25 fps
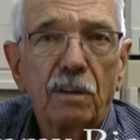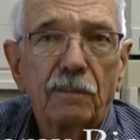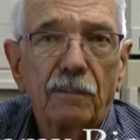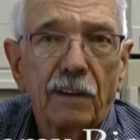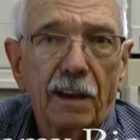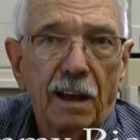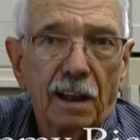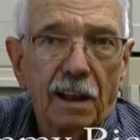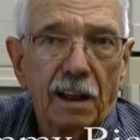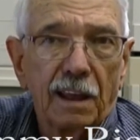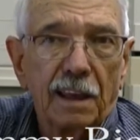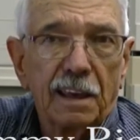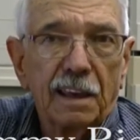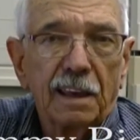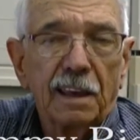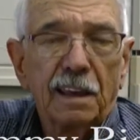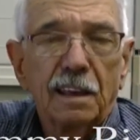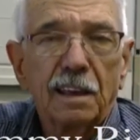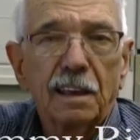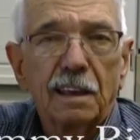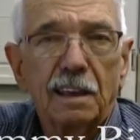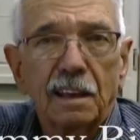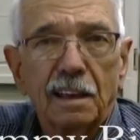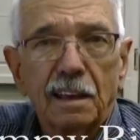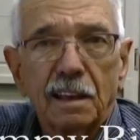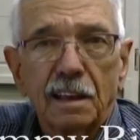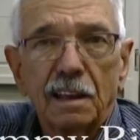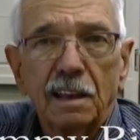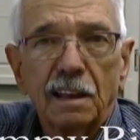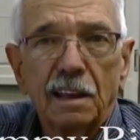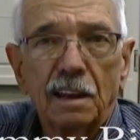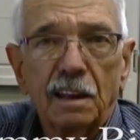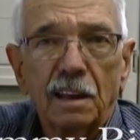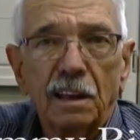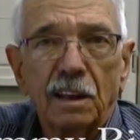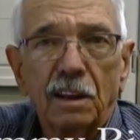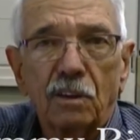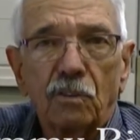Valley
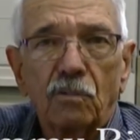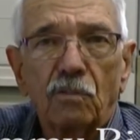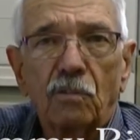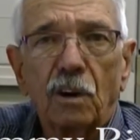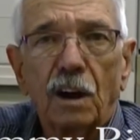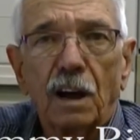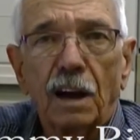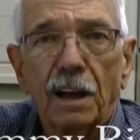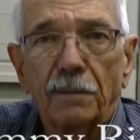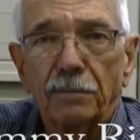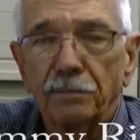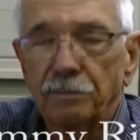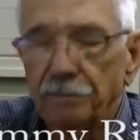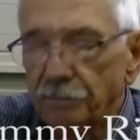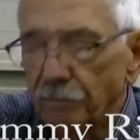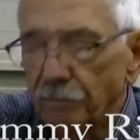Indian tribe.